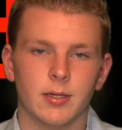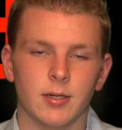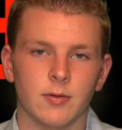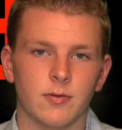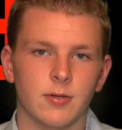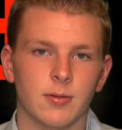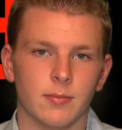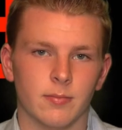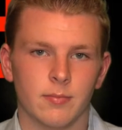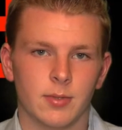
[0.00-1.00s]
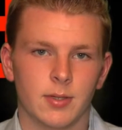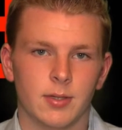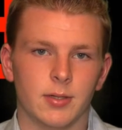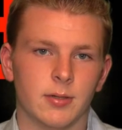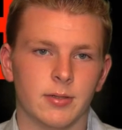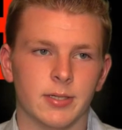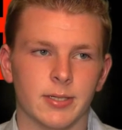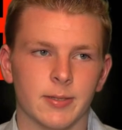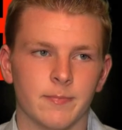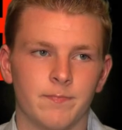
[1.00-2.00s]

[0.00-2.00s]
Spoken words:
and sit all day.